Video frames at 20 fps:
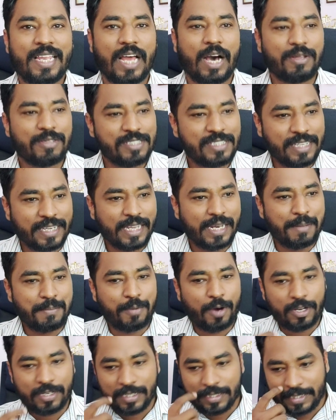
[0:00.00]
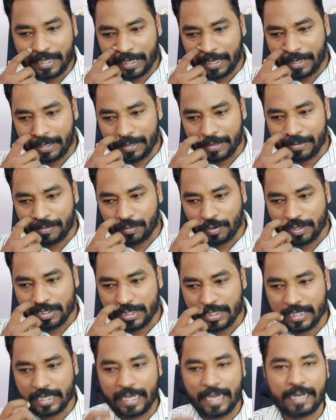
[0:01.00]
Now, the second important thing here
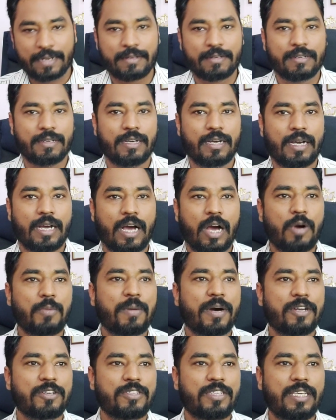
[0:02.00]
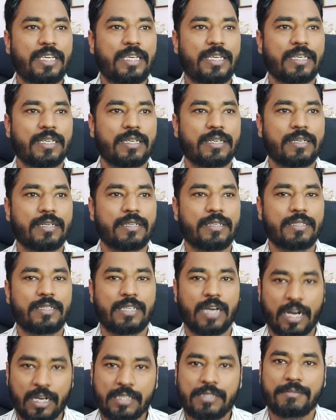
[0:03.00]
was that, how about the
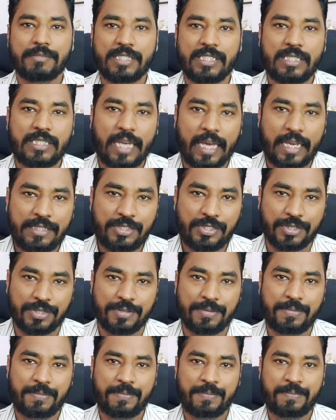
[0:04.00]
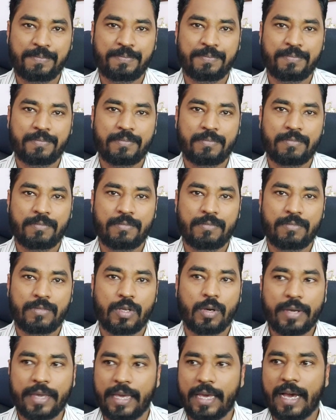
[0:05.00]
documentation?
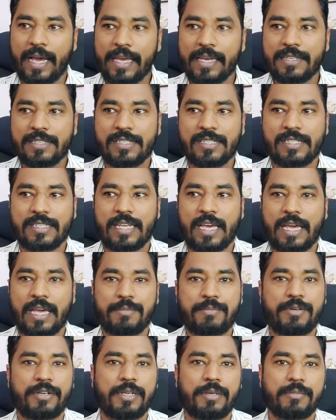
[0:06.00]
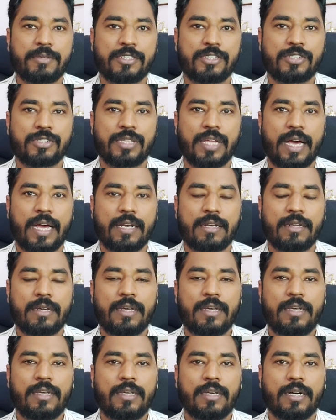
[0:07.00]
Okay, I understand pretty much that
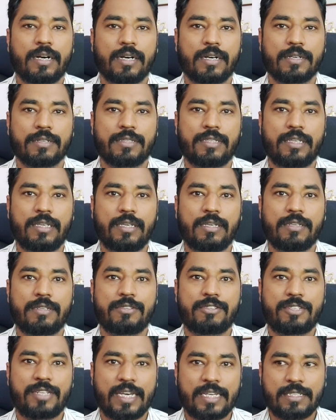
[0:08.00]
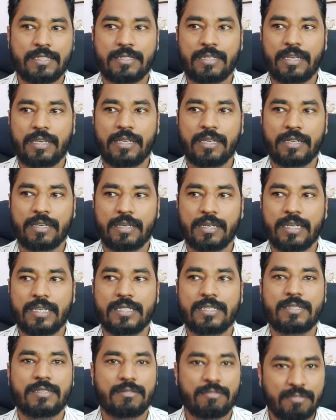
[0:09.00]
the testing
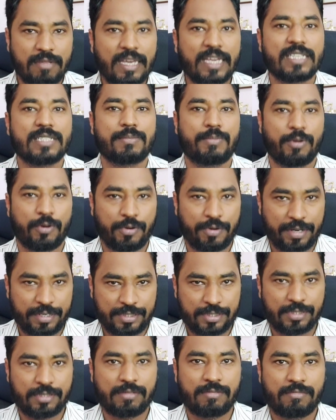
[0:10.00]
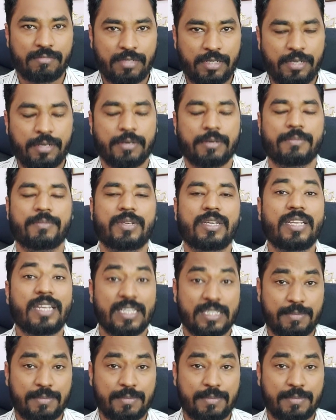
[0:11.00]
is exploration here, in